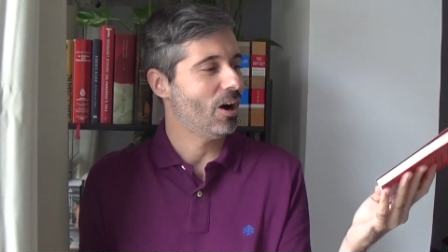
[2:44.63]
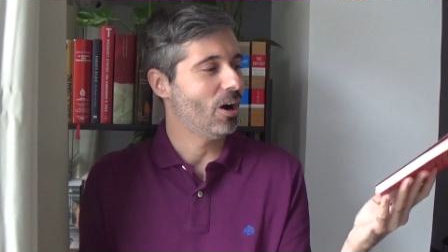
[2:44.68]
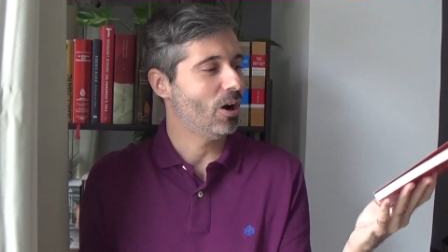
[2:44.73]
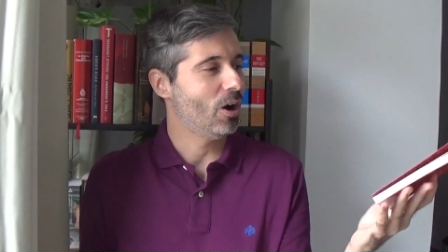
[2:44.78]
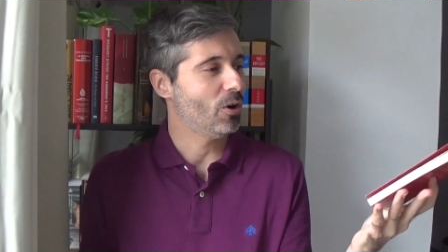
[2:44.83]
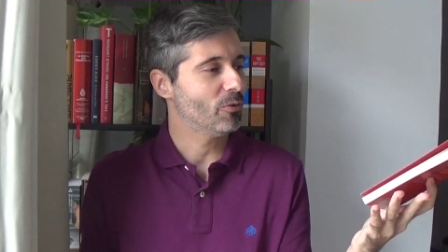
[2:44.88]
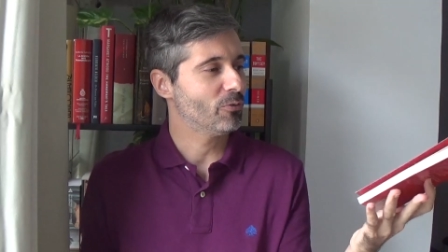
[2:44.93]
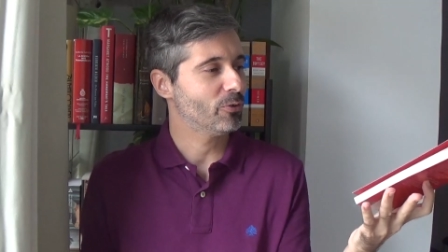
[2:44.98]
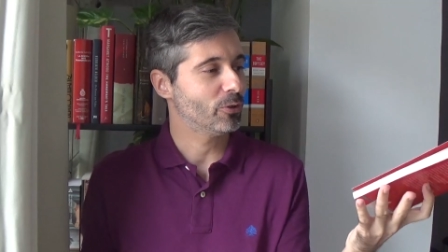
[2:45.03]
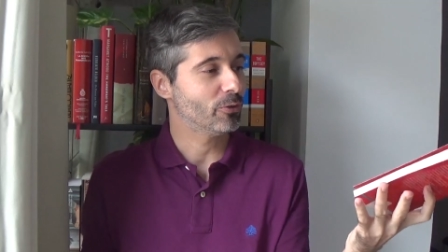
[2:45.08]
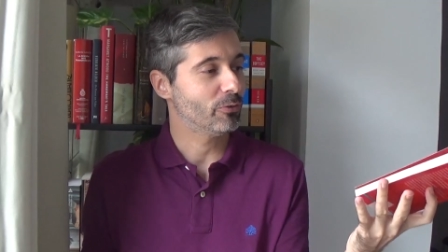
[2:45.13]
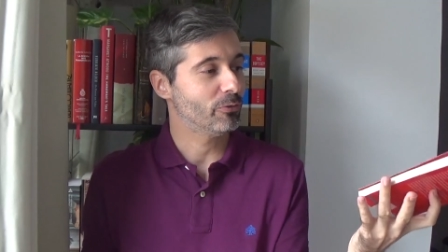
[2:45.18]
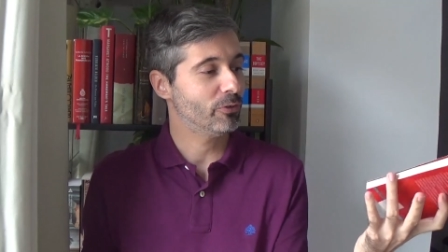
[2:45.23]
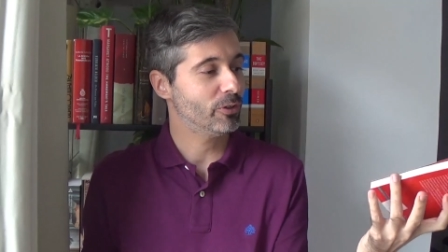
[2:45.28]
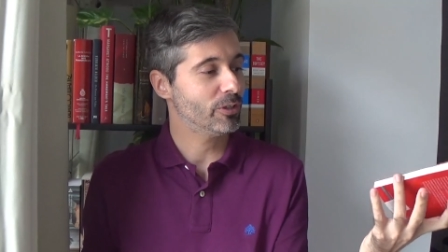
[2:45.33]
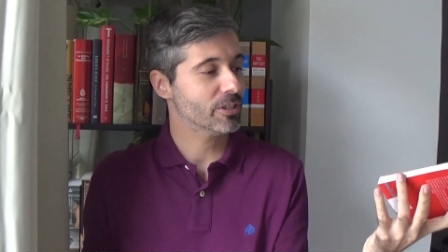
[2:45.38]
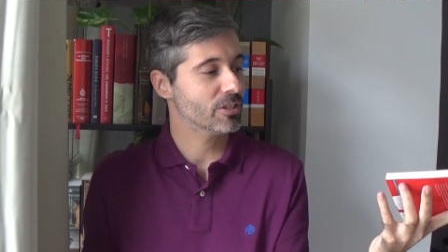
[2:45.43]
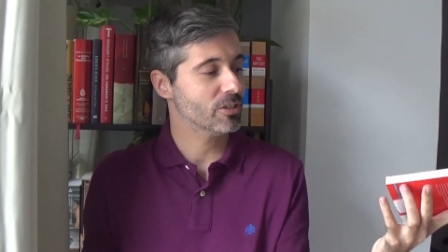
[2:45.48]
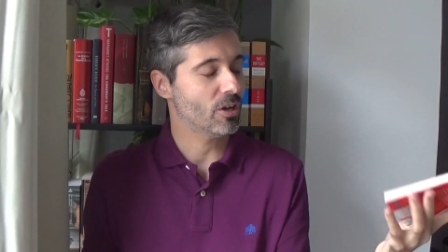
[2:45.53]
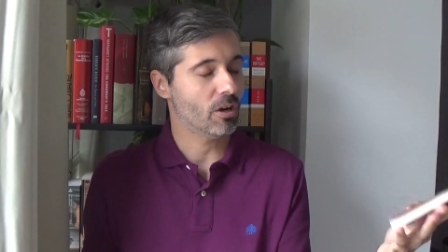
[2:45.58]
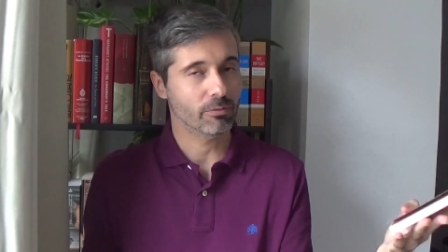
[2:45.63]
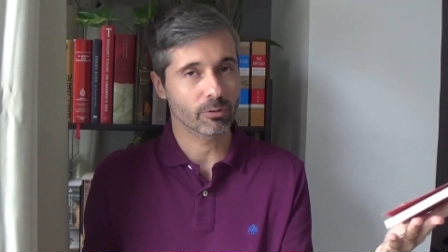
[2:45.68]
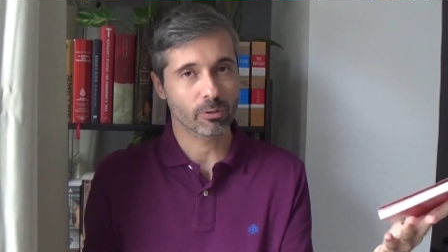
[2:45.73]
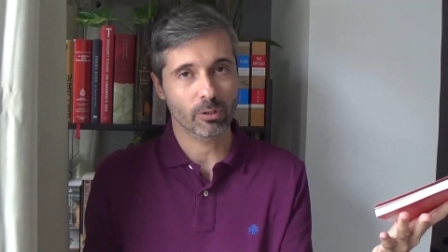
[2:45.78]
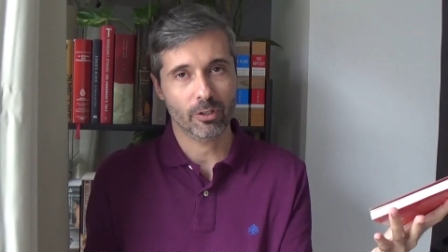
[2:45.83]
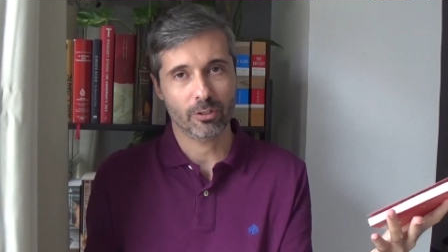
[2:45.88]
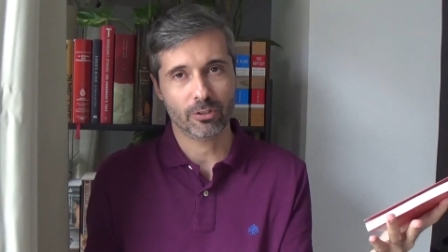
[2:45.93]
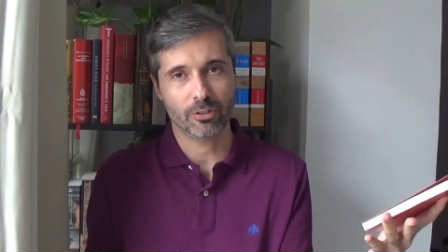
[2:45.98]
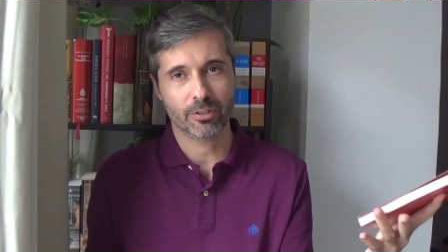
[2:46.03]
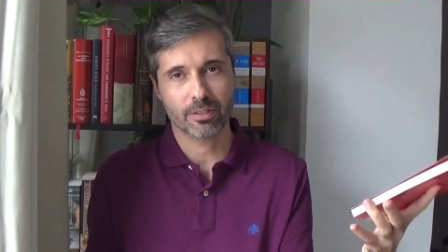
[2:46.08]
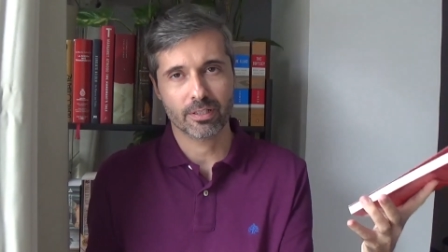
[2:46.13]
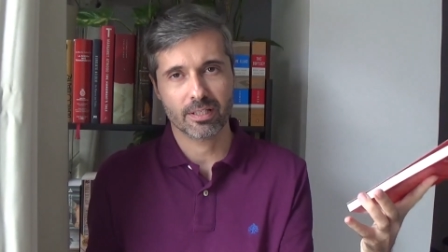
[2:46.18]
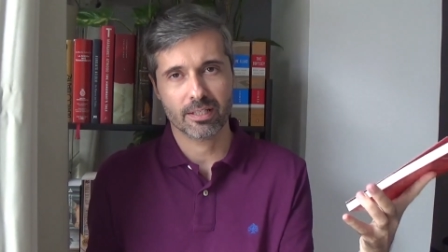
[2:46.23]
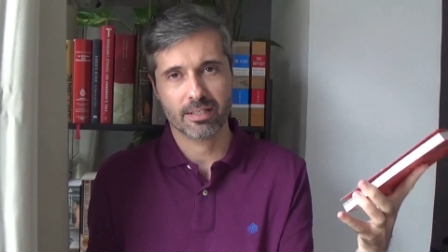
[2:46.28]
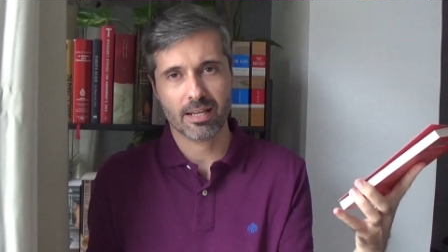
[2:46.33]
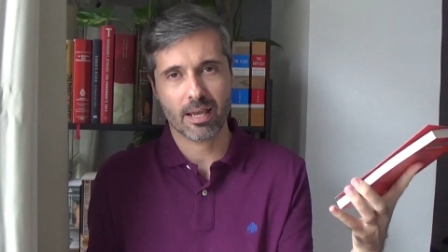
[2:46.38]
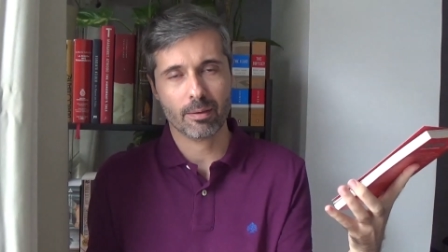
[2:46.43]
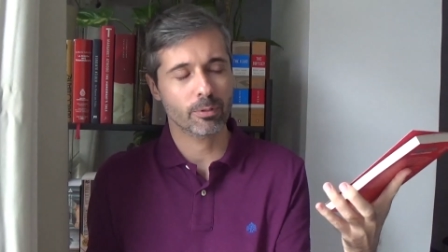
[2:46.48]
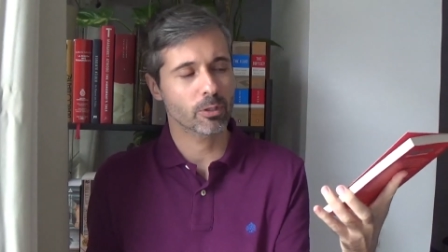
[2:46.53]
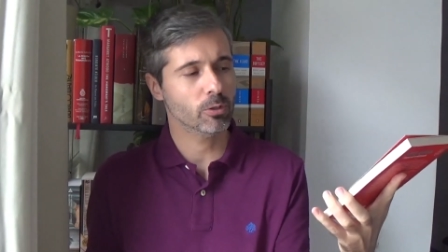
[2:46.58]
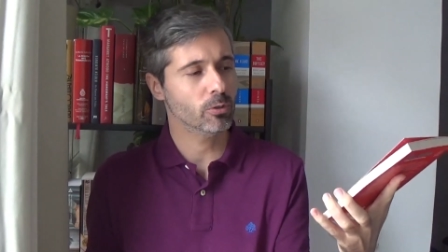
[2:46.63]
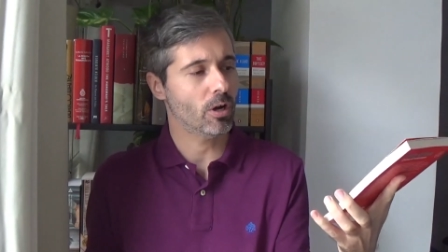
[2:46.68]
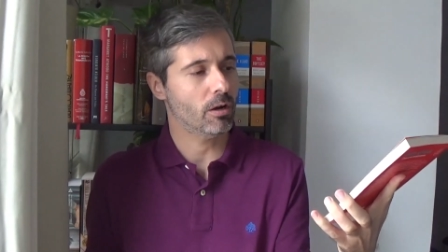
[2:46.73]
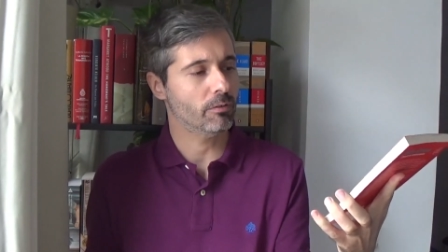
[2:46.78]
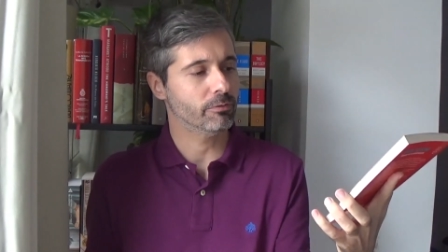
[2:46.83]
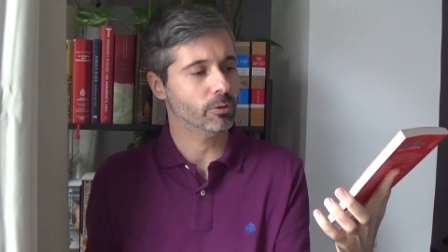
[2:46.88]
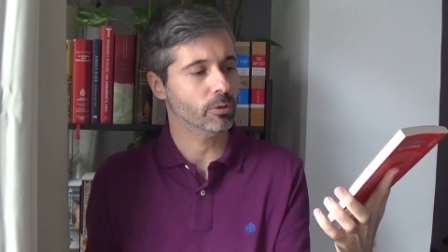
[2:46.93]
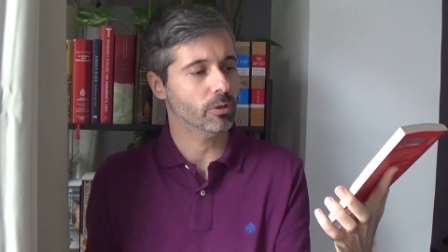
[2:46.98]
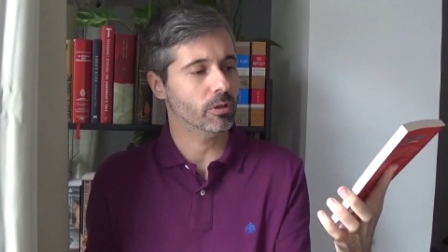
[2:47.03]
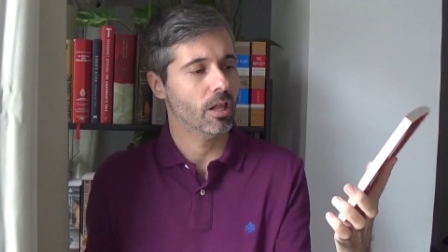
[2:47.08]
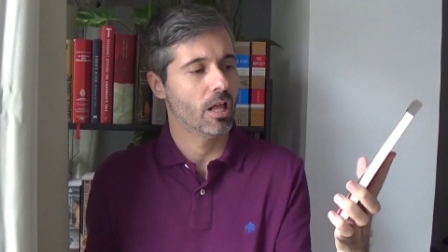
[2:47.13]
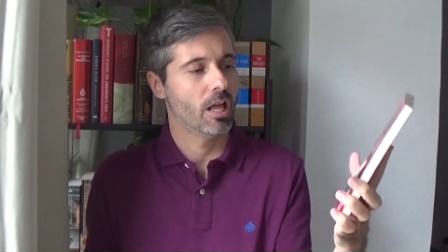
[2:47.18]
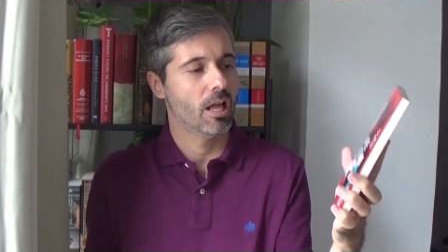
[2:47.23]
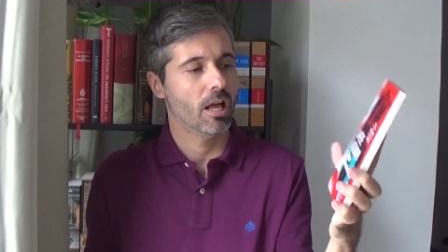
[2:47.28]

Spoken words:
of her first novel, her debut novel,